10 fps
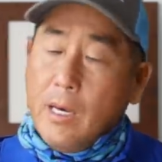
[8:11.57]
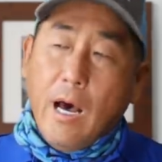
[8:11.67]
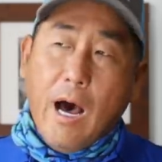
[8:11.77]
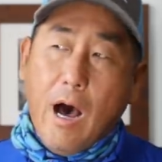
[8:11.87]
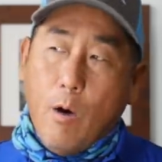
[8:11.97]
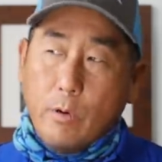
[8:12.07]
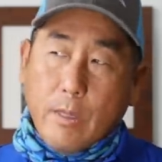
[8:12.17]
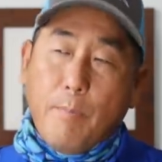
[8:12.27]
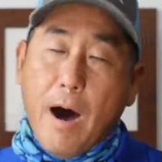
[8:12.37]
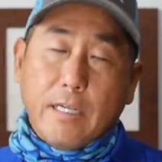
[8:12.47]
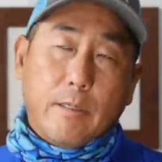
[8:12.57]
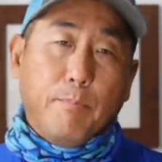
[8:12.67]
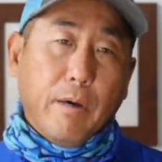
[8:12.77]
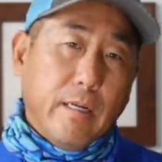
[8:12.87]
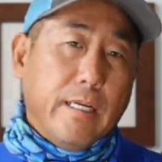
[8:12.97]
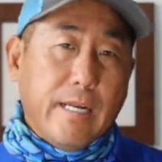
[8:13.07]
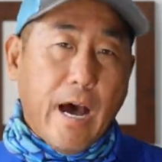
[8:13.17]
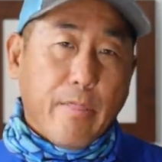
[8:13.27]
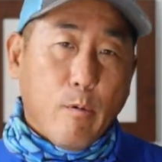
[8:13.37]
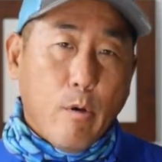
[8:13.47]
with a possibility
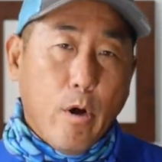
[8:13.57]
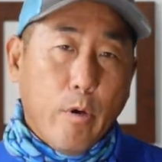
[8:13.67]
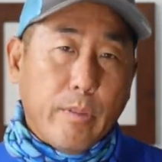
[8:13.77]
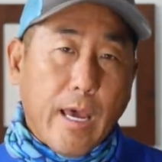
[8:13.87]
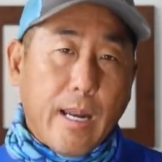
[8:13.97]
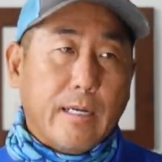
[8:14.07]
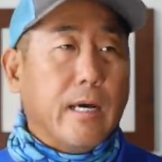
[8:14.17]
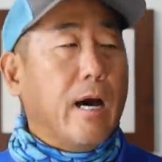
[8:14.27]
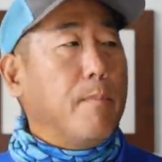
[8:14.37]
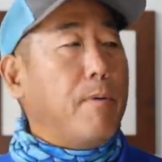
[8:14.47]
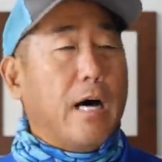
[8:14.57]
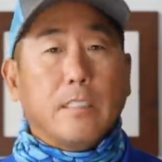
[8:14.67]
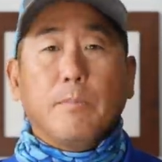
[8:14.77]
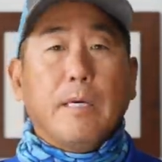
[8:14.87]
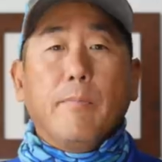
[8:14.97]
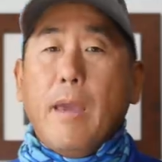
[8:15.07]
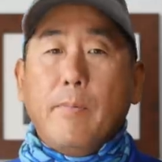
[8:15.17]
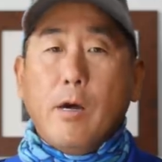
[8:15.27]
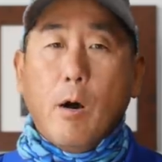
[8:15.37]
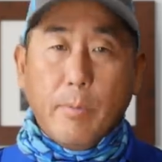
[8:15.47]
down the road that possibly
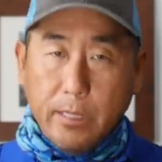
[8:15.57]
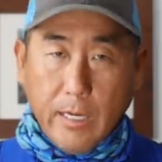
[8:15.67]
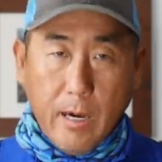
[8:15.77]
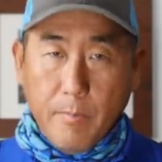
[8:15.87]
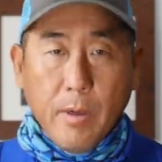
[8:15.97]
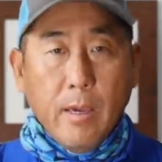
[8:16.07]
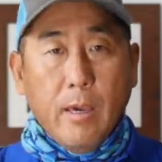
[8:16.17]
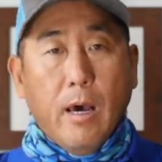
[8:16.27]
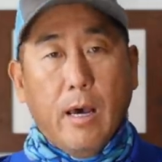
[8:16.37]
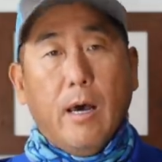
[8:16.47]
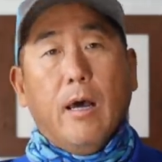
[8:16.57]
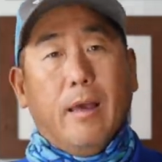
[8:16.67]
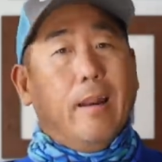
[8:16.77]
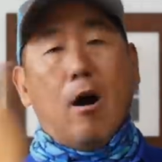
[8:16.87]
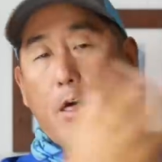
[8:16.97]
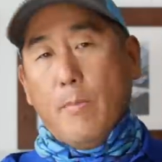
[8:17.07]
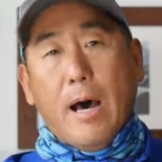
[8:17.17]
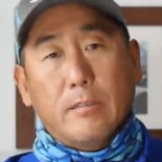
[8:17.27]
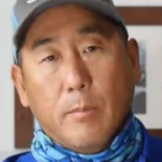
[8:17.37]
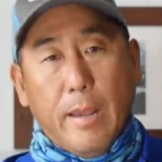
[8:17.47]
maybe opening up an All
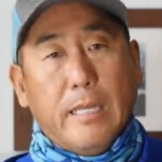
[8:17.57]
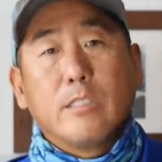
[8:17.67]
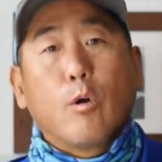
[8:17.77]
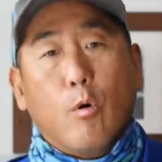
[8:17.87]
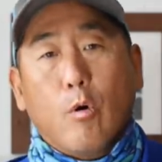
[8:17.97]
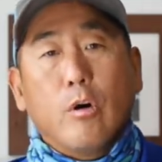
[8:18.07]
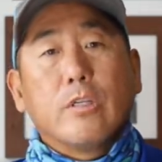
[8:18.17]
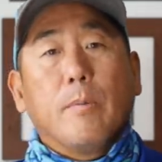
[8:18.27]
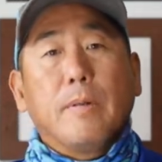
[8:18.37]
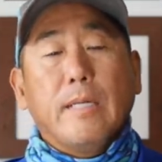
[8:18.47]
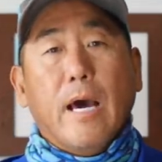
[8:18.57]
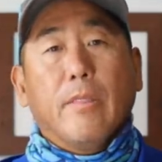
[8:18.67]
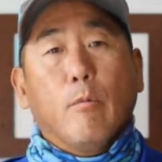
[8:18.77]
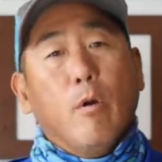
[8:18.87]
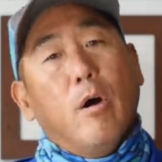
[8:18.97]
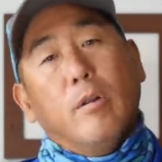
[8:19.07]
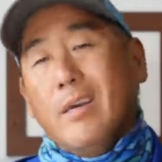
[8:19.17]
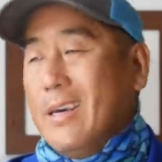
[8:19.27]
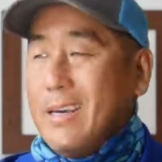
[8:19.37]
About the Bait store or something down the road,